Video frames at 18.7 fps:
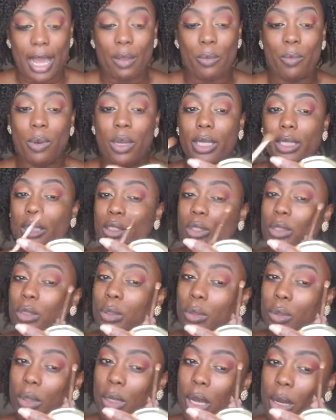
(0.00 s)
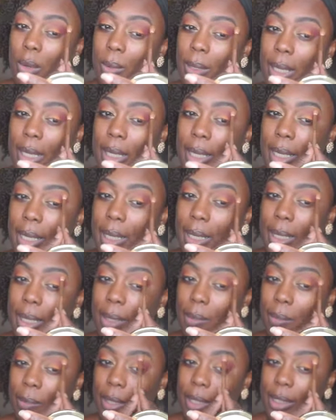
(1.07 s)
I want to go in and
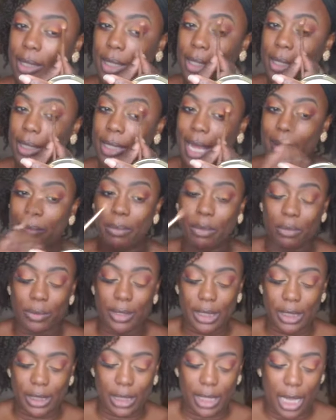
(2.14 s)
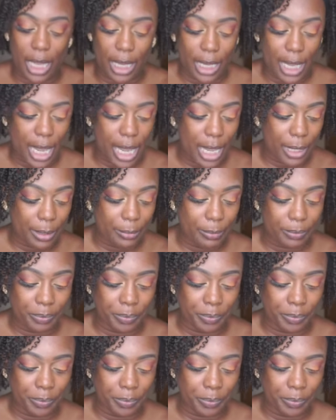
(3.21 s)
with that barista again.